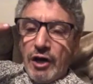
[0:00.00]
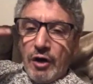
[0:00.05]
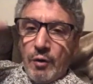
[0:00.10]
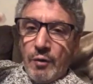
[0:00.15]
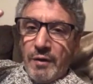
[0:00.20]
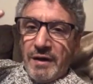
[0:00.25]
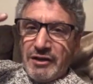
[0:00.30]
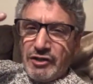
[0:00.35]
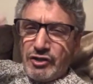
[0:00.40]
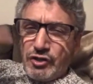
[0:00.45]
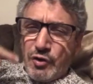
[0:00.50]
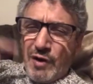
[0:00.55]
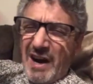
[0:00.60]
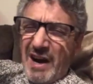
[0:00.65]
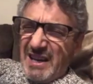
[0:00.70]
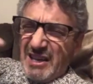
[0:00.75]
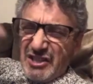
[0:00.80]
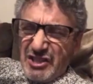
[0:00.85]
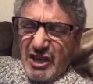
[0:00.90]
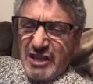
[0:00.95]
is trying to
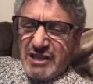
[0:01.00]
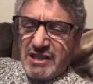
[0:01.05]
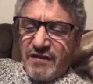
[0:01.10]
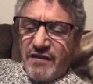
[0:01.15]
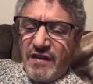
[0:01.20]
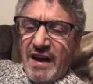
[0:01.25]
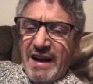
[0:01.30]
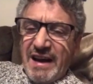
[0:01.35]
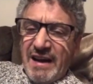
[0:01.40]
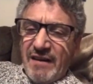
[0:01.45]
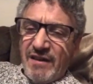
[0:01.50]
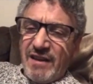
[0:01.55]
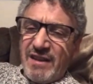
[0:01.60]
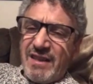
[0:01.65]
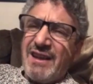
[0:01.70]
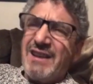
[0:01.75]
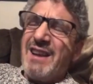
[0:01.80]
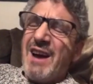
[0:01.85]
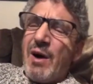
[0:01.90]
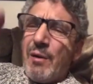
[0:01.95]
justify everything.
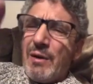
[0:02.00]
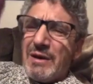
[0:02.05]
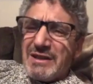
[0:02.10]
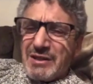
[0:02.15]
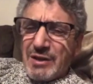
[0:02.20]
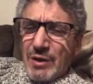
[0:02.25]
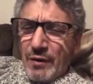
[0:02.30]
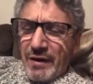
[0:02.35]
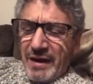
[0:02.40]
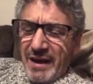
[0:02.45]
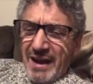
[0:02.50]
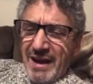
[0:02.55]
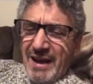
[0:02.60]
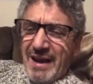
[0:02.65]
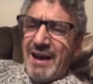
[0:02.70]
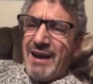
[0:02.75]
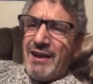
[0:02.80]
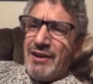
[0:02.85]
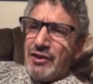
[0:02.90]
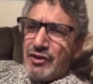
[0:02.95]
No, it's
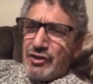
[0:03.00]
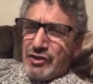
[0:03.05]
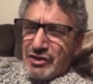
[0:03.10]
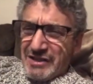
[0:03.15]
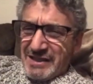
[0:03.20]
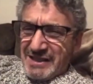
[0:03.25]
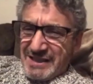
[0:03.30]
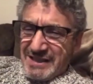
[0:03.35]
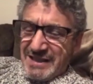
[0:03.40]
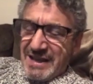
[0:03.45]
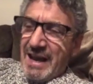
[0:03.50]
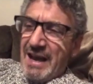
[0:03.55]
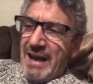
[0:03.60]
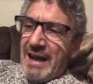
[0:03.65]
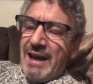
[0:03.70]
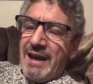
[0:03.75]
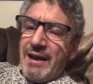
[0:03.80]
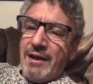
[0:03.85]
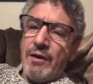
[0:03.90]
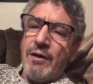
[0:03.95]
okay. You should
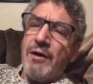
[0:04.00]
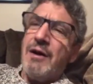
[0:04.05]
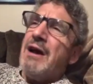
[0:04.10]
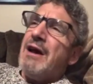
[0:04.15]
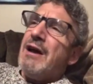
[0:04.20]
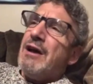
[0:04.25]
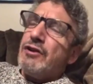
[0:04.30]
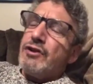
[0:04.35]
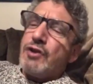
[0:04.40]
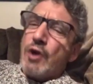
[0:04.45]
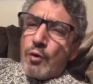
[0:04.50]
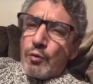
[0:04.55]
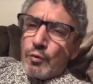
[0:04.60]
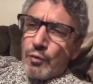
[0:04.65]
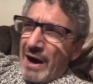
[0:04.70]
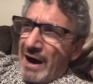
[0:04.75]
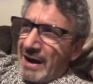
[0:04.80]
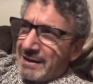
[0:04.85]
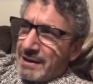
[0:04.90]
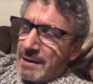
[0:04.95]
stay, or don't
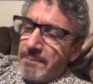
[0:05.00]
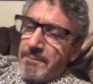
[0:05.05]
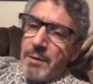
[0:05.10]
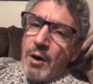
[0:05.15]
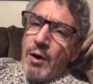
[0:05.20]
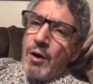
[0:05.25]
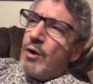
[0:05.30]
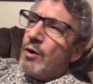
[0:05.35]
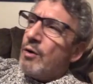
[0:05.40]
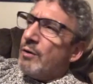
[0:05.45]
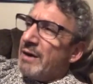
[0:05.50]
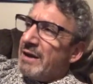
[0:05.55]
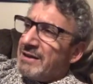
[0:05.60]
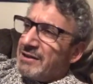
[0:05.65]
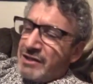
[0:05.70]
rock the boat.